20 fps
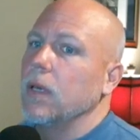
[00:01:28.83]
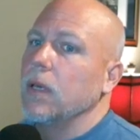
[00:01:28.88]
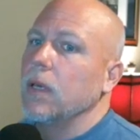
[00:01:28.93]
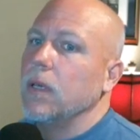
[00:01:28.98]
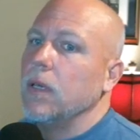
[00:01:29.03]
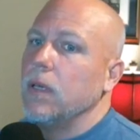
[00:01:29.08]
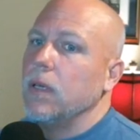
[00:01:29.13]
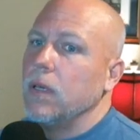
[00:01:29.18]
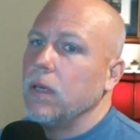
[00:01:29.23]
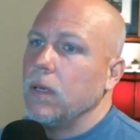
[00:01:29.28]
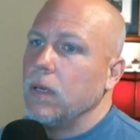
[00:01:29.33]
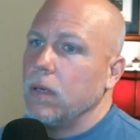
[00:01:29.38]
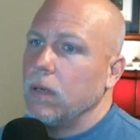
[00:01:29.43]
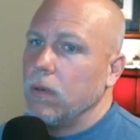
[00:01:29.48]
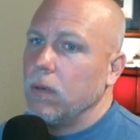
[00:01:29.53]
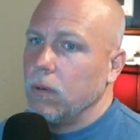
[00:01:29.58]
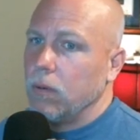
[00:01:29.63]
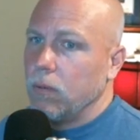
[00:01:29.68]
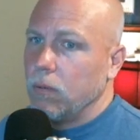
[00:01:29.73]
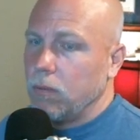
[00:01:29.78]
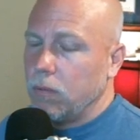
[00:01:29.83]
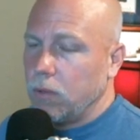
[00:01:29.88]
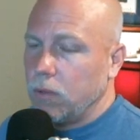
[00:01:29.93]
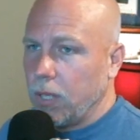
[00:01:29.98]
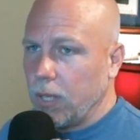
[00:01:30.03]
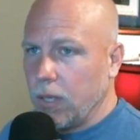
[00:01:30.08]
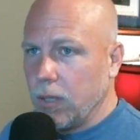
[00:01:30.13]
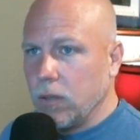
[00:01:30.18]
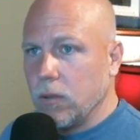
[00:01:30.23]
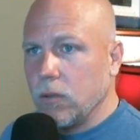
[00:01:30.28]
you
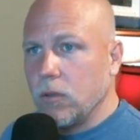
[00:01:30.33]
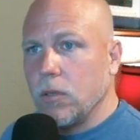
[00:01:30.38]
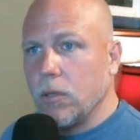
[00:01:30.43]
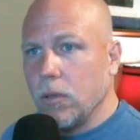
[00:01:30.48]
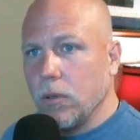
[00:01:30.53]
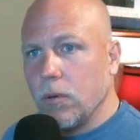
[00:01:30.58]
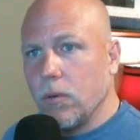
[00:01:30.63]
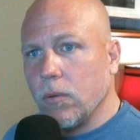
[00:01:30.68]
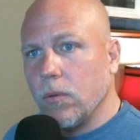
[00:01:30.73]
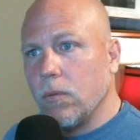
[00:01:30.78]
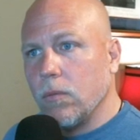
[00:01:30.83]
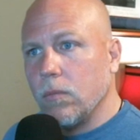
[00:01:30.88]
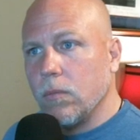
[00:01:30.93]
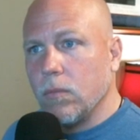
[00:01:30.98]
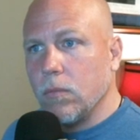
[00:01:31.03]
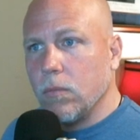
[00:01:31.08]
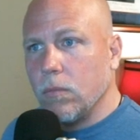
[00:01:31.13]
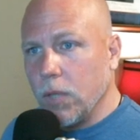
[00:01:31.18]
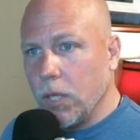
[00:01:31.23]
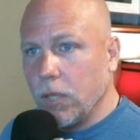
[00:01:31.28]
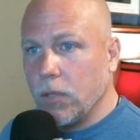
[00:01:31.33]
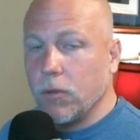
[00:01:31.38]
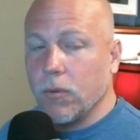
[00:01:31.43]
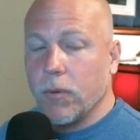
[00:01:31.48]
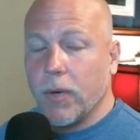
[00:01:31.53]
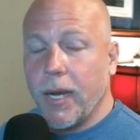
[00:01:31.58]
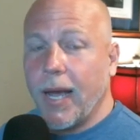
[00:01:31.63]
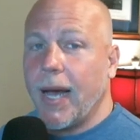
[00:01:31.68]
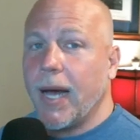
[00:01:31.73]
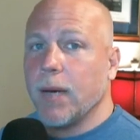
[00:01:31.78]
tend to need to
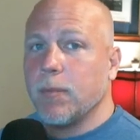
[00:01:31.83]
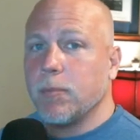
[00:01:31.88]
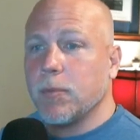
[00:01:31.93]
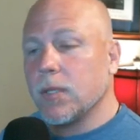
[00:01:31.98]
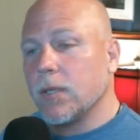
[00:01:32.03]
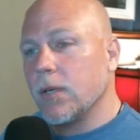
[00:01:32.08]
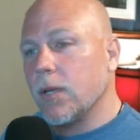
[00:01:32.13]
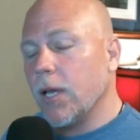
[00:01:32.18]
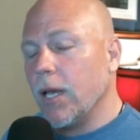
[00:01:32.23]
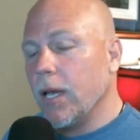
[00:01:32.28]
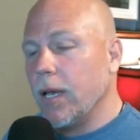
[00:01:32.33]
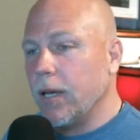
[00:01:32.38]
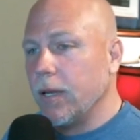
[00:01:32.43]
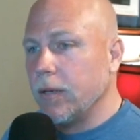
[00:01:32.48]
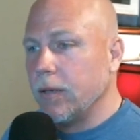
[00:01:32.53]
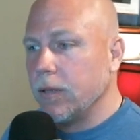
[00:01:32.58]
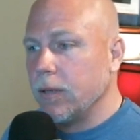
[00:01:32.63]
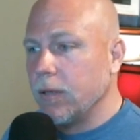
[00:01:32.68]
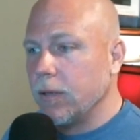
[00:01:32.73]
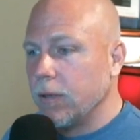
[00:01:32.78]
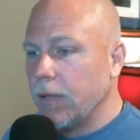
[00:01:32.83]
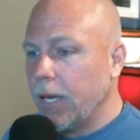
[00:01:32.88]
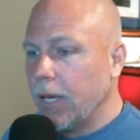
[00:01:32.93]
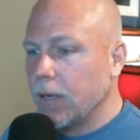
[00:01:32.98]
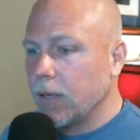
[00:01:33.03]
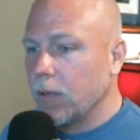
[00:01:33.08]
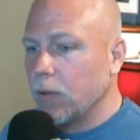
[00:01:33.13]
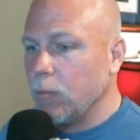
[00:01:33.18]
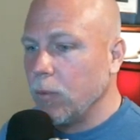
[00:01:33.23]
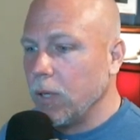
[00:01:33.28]
adapt, and
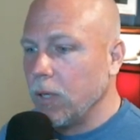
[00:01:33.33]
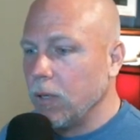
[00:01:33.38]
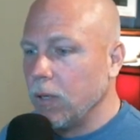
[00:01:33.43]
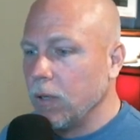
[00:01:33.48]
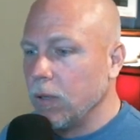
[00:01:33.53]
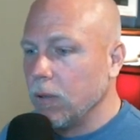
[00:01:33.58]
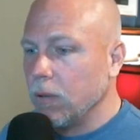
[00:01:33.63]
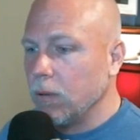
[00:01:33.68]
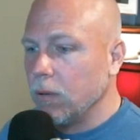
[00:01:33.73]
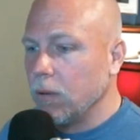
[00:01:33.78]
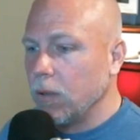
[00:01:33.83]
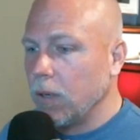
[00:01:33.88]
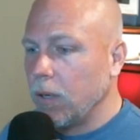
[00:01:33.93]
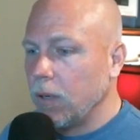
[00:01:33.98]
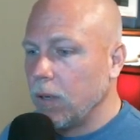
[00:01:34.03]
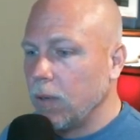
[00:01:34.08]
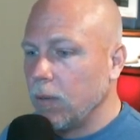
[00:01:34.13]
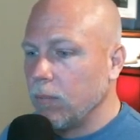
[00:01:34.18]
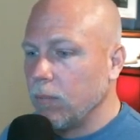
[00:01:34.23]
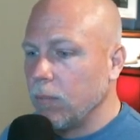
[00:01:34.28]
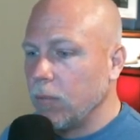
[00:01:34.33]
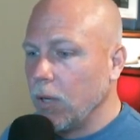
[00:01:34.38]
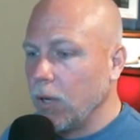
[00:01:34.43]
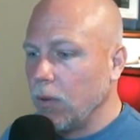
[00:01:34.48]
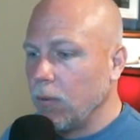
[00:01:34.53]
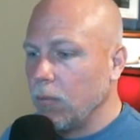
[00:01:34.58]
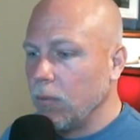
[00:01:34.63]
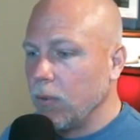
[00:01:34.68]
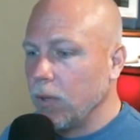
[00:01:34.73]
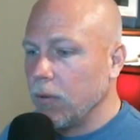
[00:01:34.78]
that could be
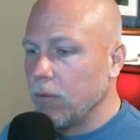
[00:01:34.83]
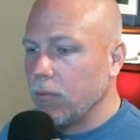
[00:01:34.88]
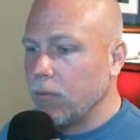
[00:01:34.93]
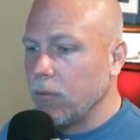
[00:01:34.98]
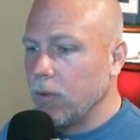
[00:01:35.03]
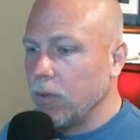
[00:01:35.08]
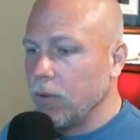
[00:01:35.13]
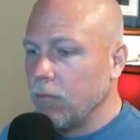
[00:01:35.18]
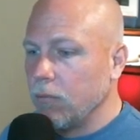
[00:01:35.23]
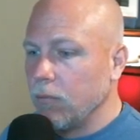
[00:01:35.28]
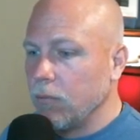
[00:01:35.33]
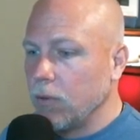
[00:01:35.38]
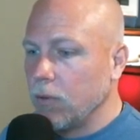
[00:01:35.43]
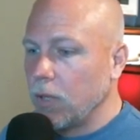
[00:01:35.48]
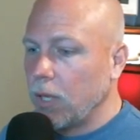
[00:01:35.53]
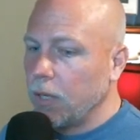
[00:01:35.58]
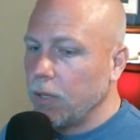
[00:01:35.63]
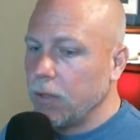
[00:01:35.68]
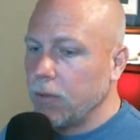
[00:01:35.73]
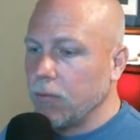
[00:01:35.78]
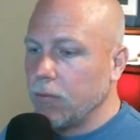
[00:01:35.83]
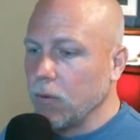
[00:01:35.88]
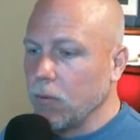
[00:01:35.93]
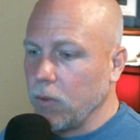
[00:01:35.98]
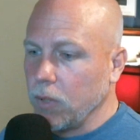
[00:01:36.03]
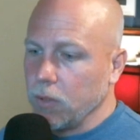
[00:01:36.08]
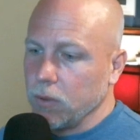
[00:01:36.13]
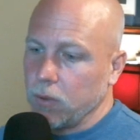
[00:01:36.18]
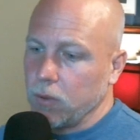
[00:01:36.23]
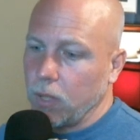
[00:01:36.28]
dealt with in a lot of different
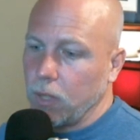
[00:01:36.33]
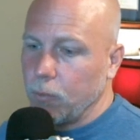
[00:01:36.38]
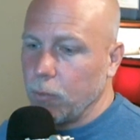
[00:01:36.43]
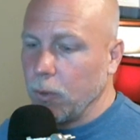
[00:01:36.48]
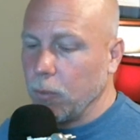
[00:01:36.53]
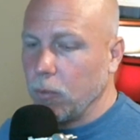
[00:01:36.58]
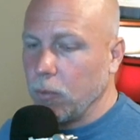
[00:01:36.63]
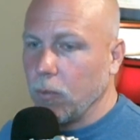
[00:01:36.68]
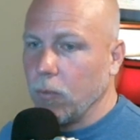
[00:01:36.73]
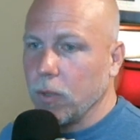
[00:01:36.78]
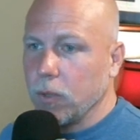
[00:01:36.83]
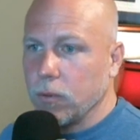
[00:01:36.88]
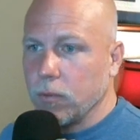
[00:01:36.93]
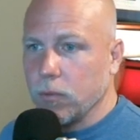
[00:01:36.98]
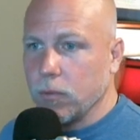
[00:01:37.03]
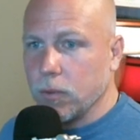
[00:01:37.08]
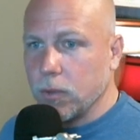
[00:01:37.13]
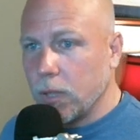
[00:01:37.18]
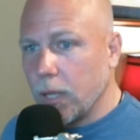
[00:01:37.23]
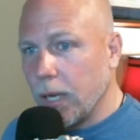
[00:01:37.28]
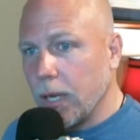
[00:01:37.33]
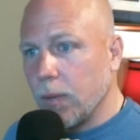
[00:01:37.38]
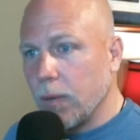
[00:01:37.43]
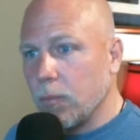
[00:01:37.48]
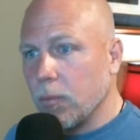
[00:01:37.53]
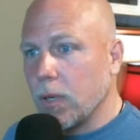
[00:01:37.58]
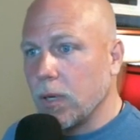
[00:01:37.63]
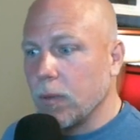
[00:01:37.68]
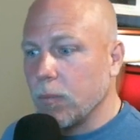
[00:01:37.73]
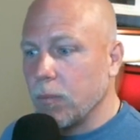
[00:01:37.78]
ways. A lot of people want to escape.
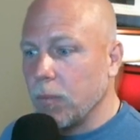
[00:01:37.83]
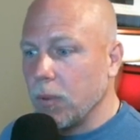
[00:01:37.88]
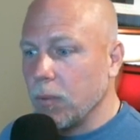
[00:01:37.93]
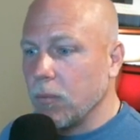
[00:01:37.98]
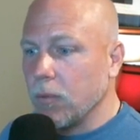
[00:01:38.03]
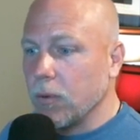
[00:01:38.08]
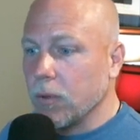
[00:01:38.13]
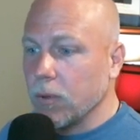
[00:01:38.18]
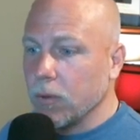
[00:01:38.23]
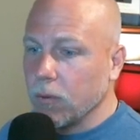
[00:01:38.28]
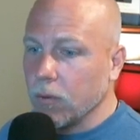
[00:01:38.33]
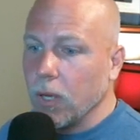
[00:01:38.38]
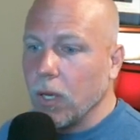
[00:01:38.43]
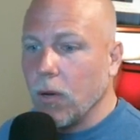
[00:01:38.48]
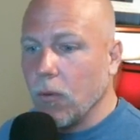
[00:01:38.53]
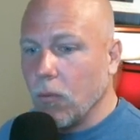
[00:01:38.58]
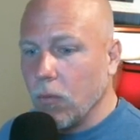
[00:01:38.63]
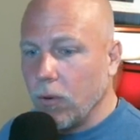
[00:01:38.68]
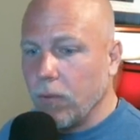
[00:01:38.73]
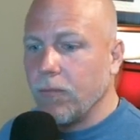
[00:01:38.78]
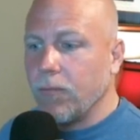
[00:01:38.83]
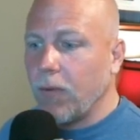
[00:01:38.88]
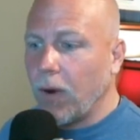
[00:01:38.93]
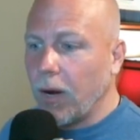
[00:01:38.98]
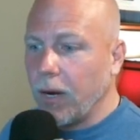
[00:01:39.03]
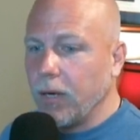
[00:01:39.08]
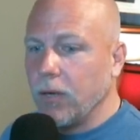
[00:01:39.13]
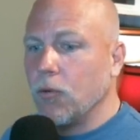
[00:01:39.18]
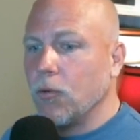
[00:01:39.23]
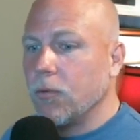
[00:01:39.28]
A lot of people want to, well,
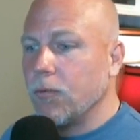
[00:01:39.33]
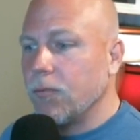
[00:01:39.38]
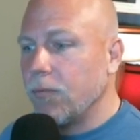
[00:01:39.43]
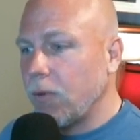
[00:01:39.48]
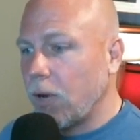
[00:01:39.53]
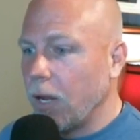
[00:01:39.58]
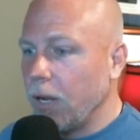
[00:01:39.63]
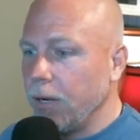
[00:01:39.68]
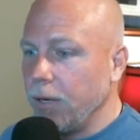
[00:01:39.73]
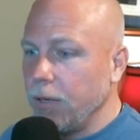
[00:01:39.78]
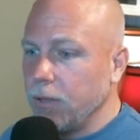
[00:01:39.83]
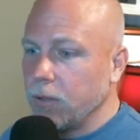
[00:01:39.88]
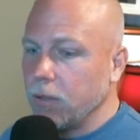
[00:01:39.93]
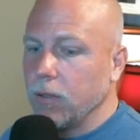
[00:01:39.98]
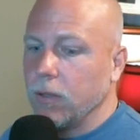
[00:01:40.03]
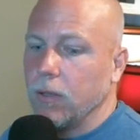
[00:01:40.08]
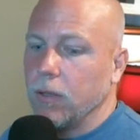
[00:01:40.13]
fight or flight.